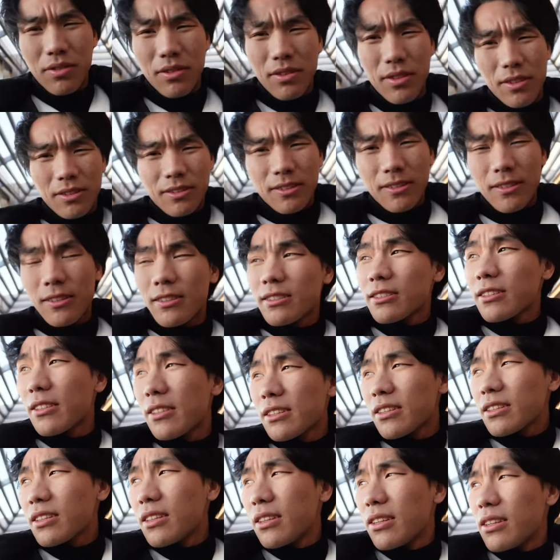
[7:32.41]
Throw it in.
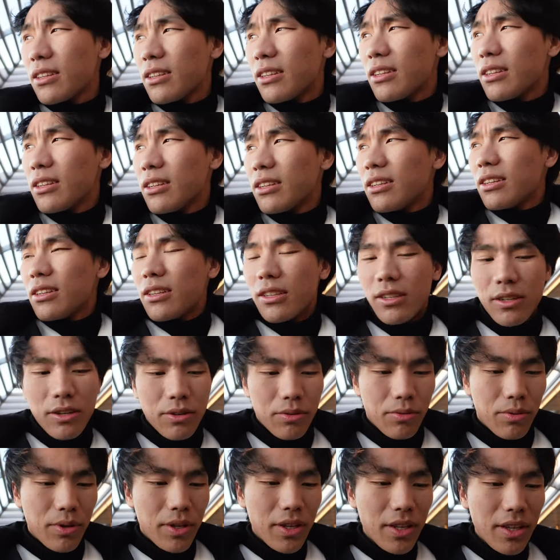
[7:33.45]

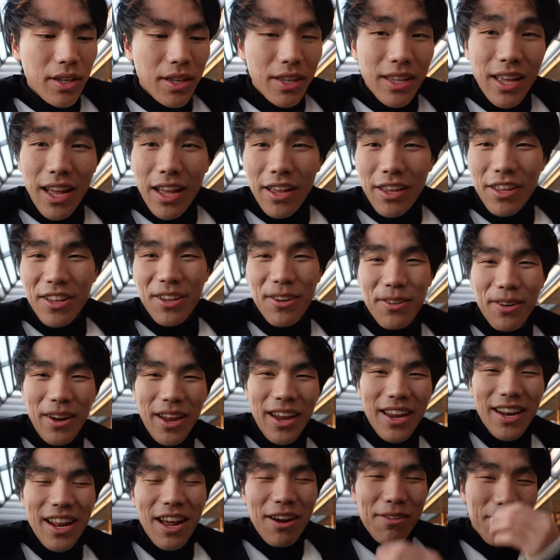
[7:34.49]
We got here
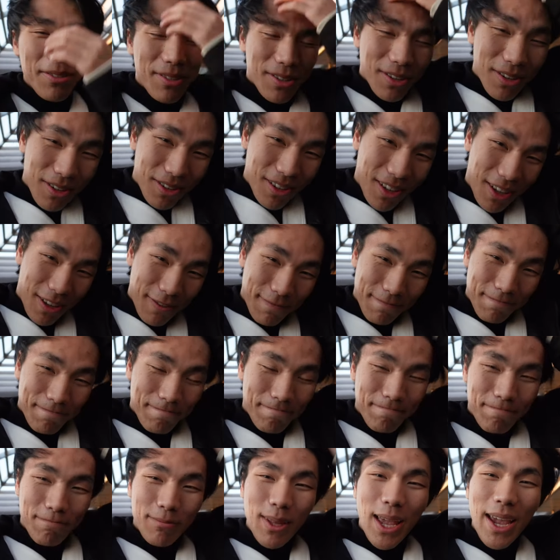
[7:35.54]
eight hours early.
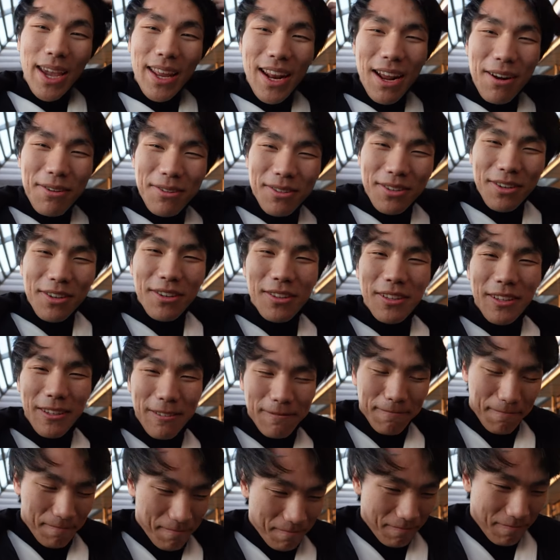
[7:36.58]
Eight hours early.
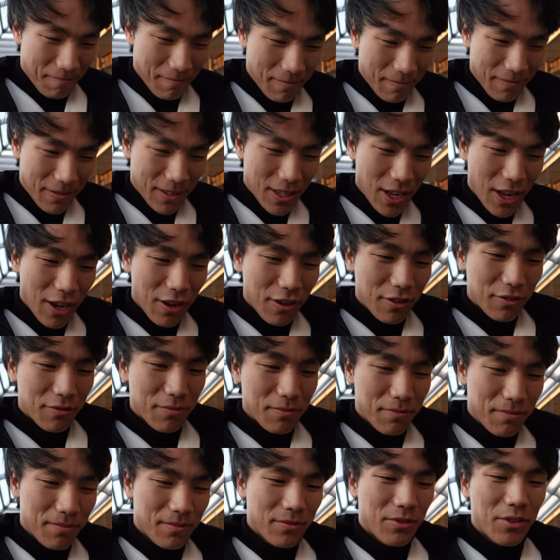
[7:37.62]
So
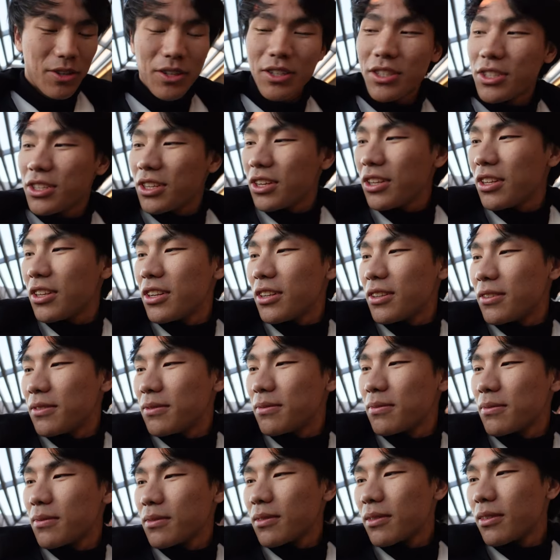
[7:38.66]
we're just chilling.
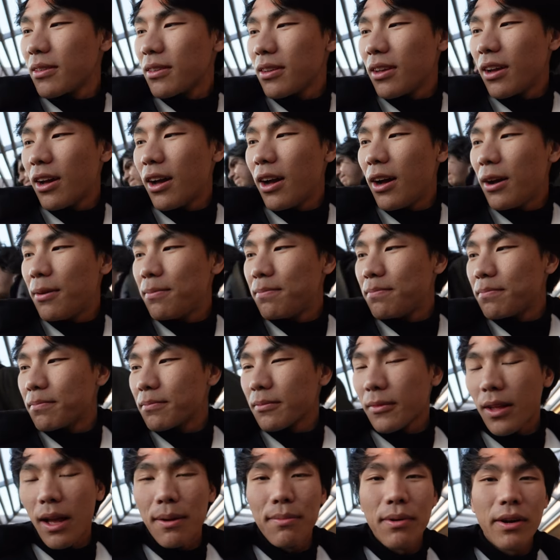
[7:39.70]
Um,
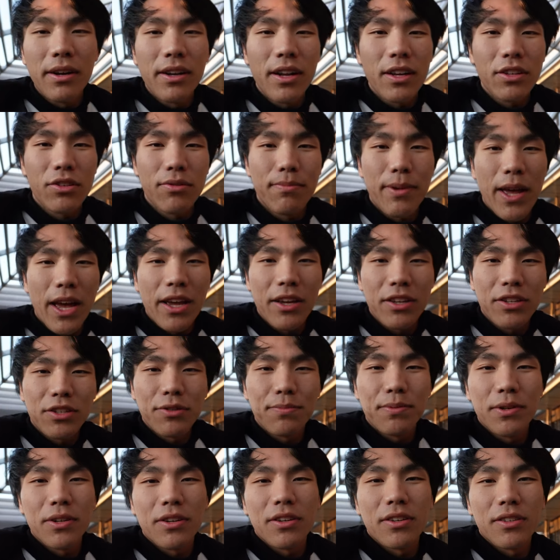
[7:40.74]
I bought an extra baggage
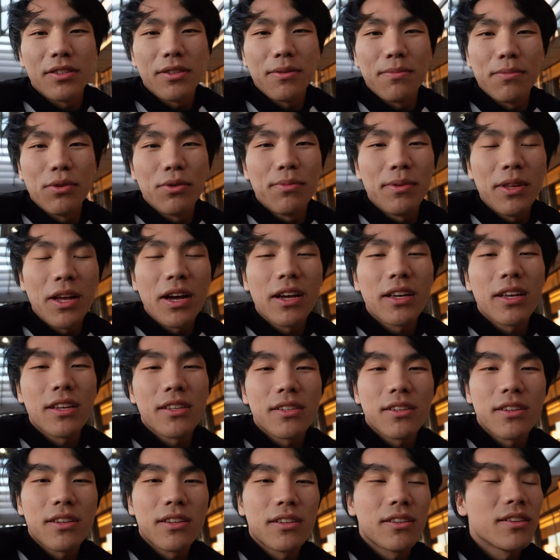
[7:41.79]
to put our, some
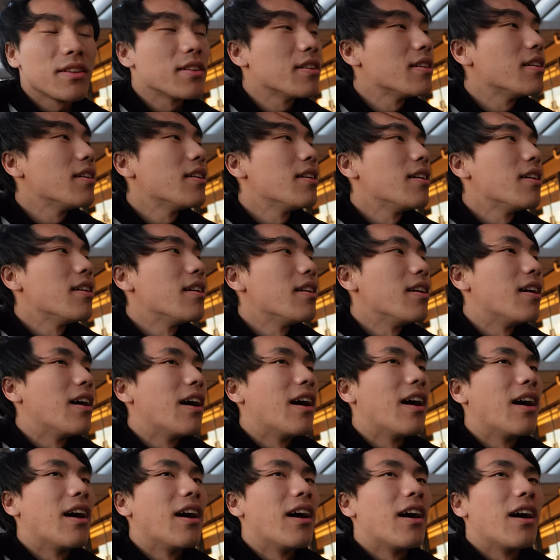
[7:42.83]
omiyages on.
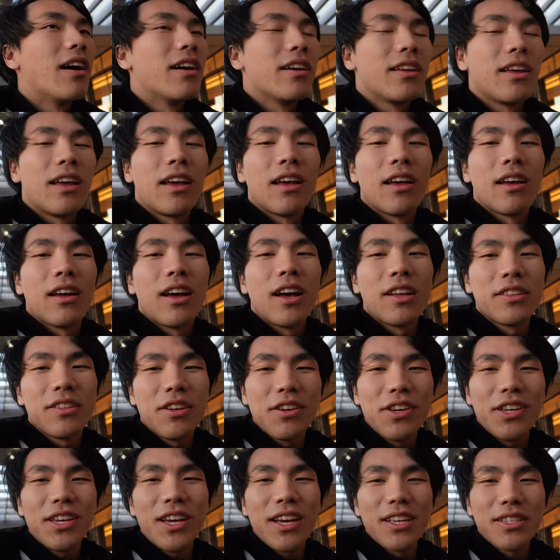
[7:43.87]
Uh, yeah. I'll
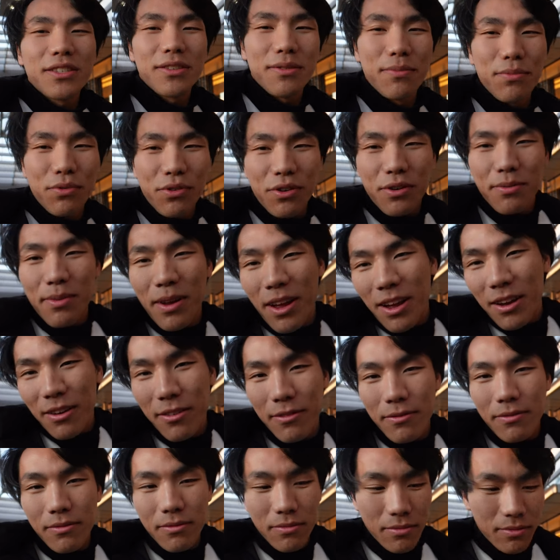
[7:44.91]
tell you guys more about
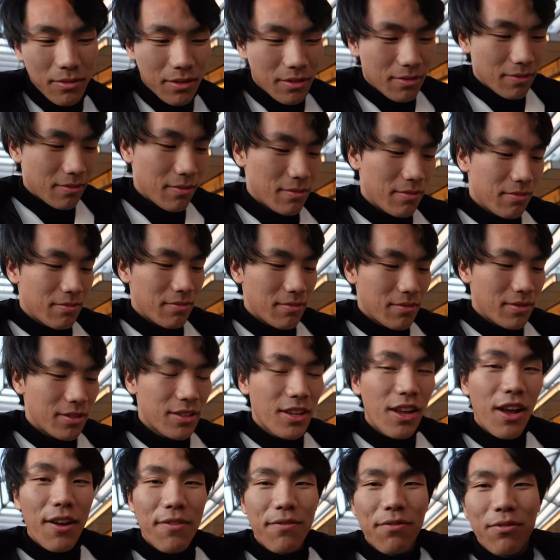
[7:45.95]

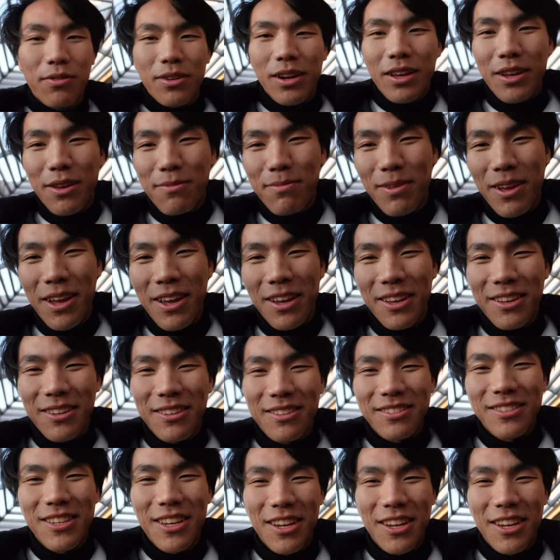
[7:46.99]
stuff when I come back.